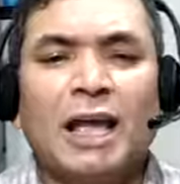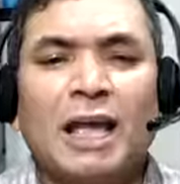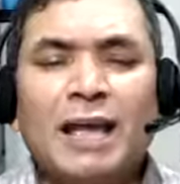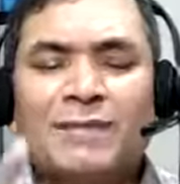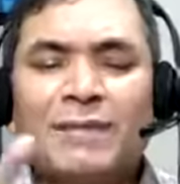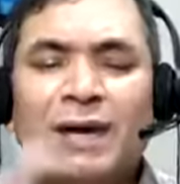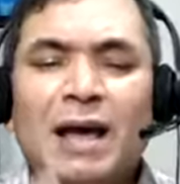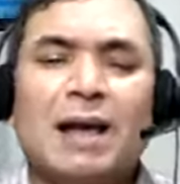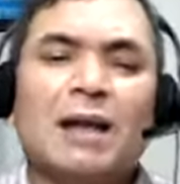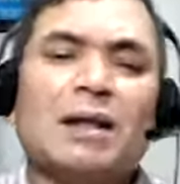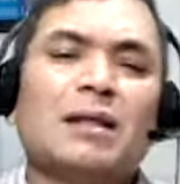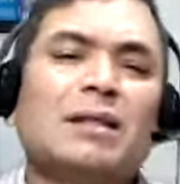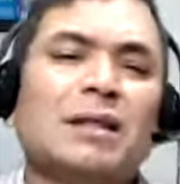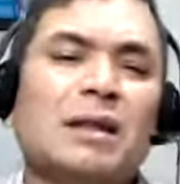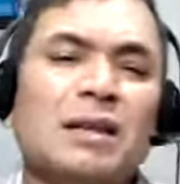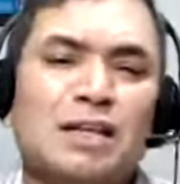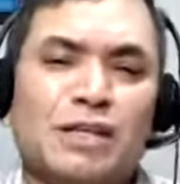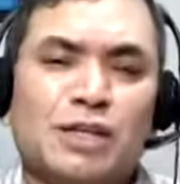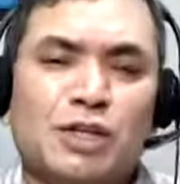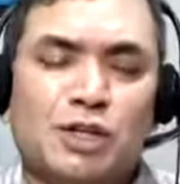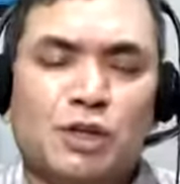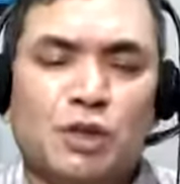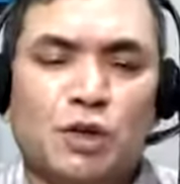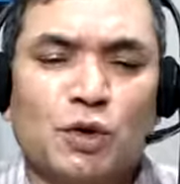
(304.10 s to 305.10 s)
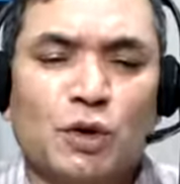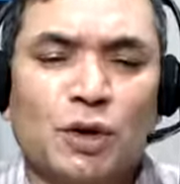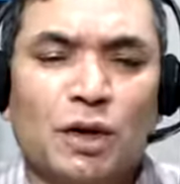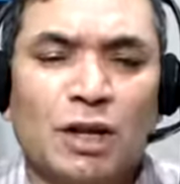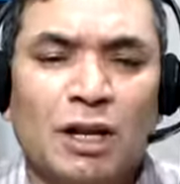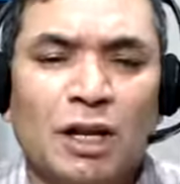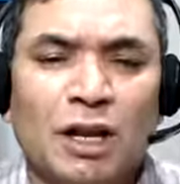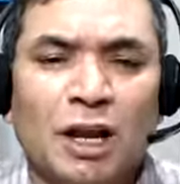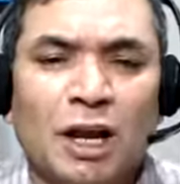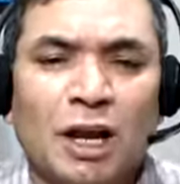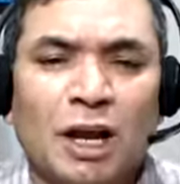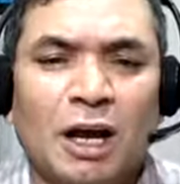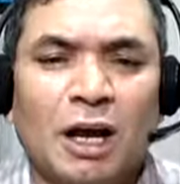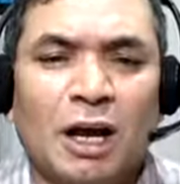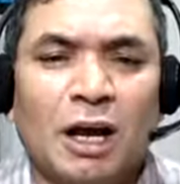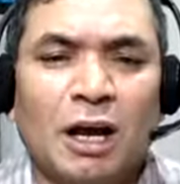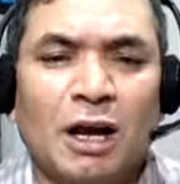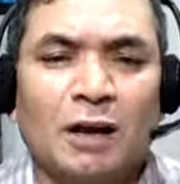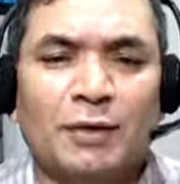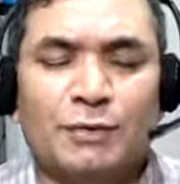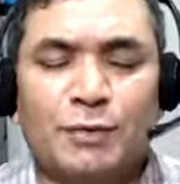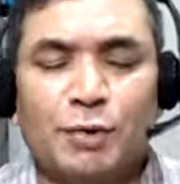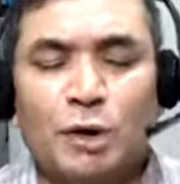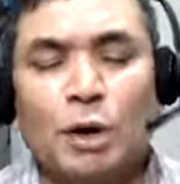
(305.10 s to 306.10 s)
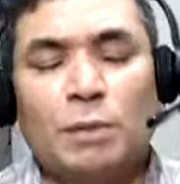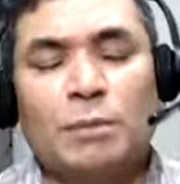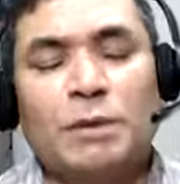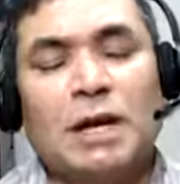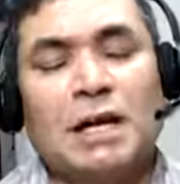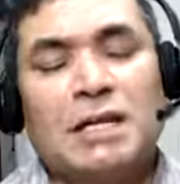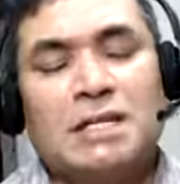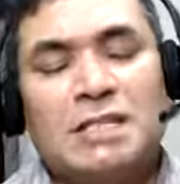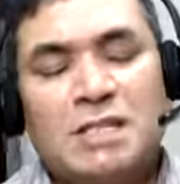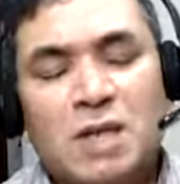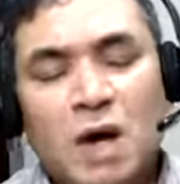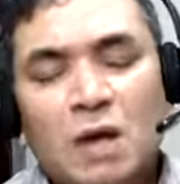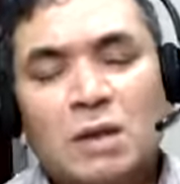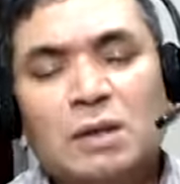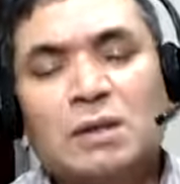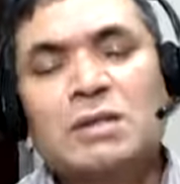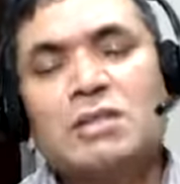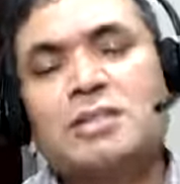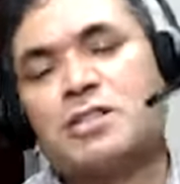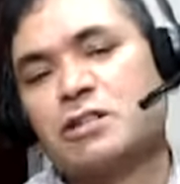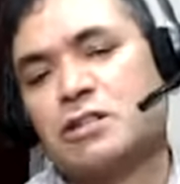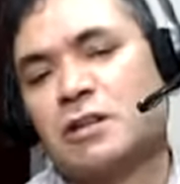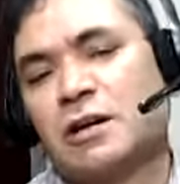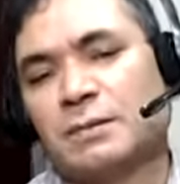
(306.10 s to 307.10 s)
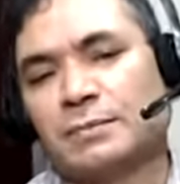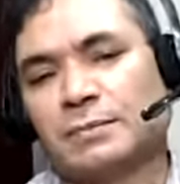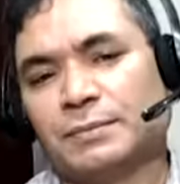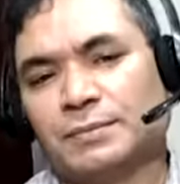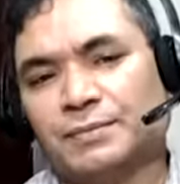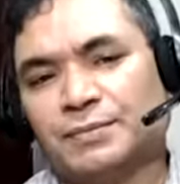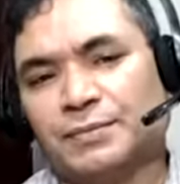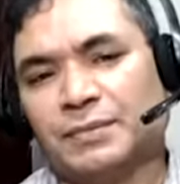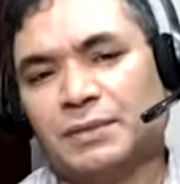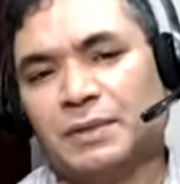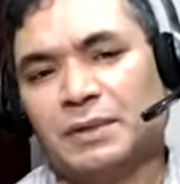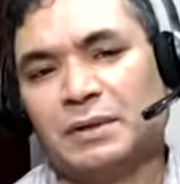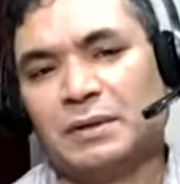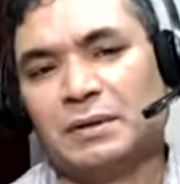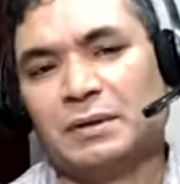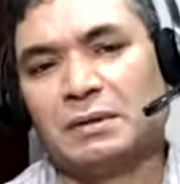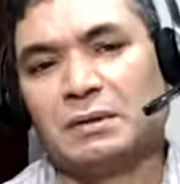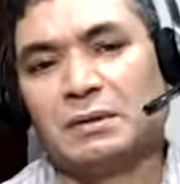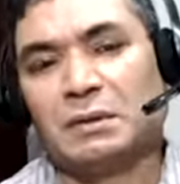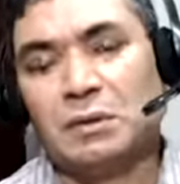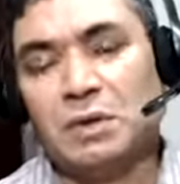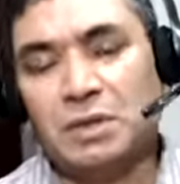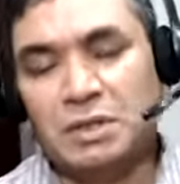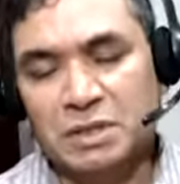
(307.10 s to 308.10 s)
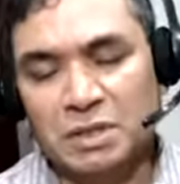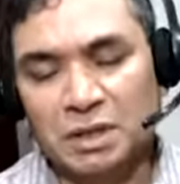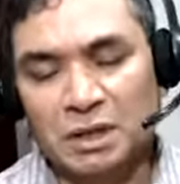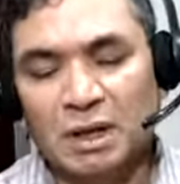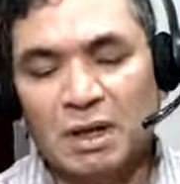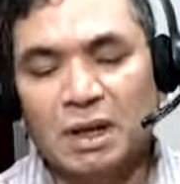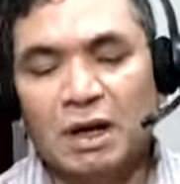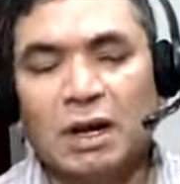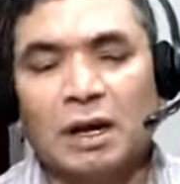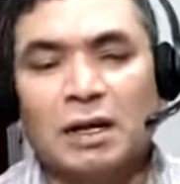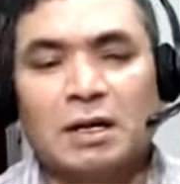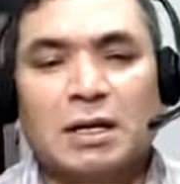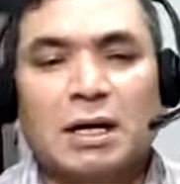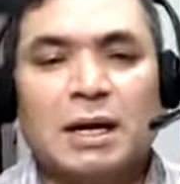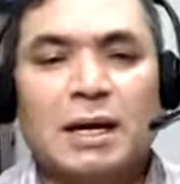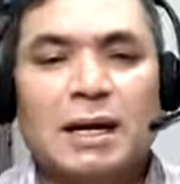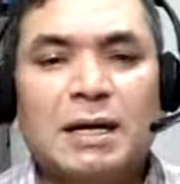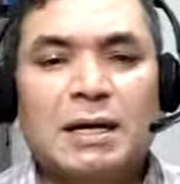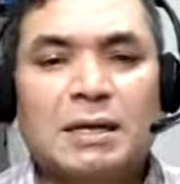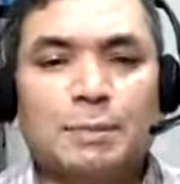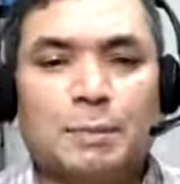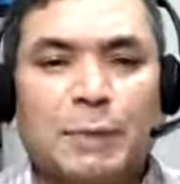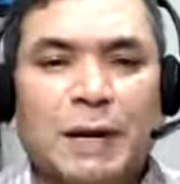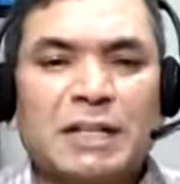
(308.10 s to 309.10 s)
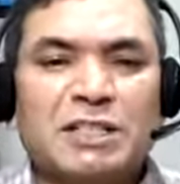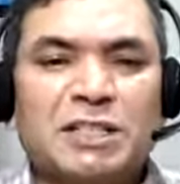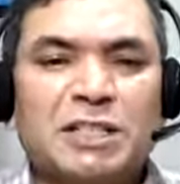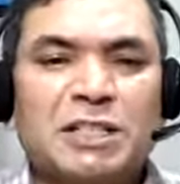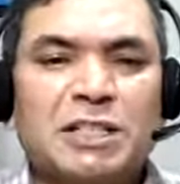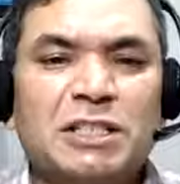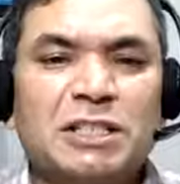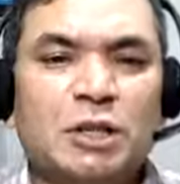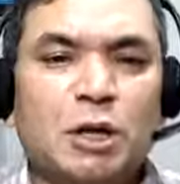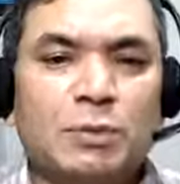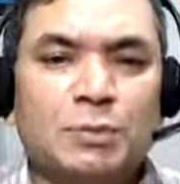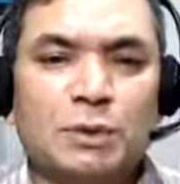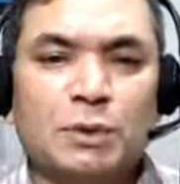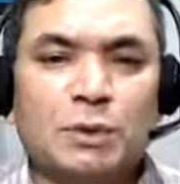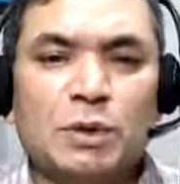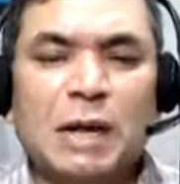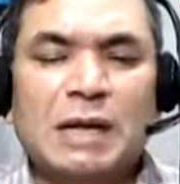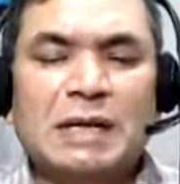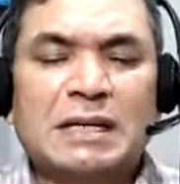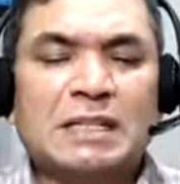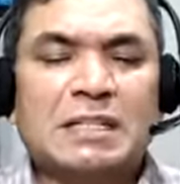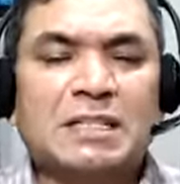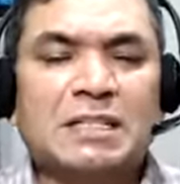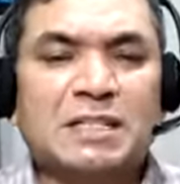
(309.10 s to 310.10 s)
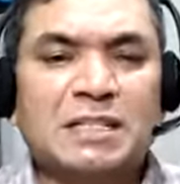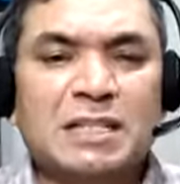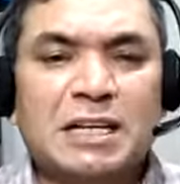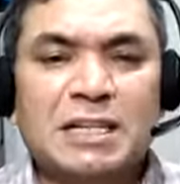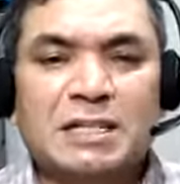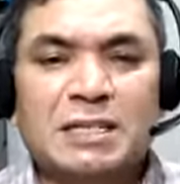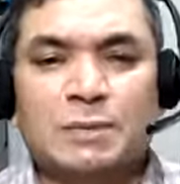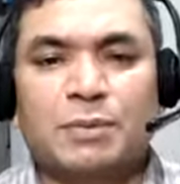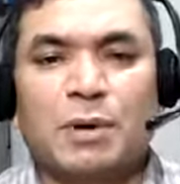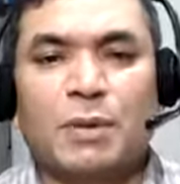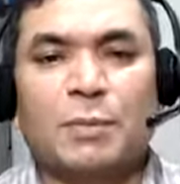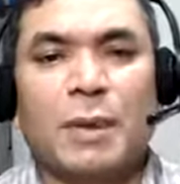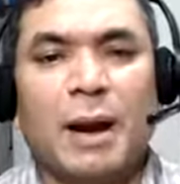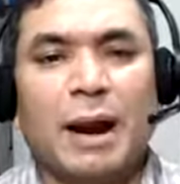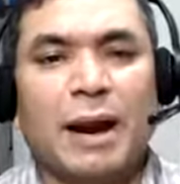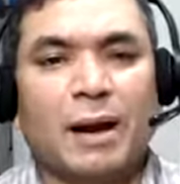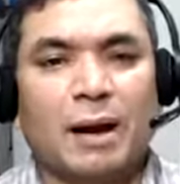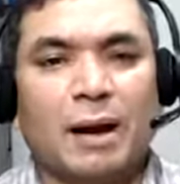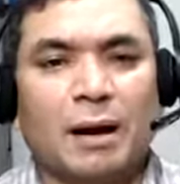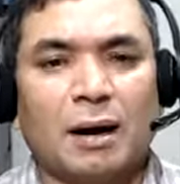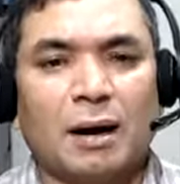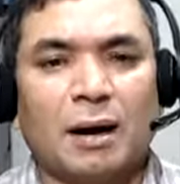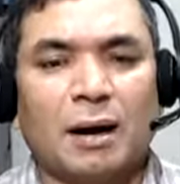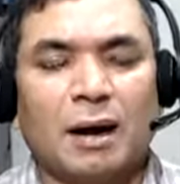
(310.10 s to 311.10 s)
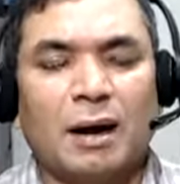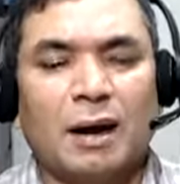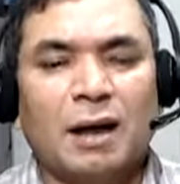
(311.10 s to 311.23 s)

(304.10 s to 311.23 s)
another story from Donald Trump, who is a current president of the United States of America.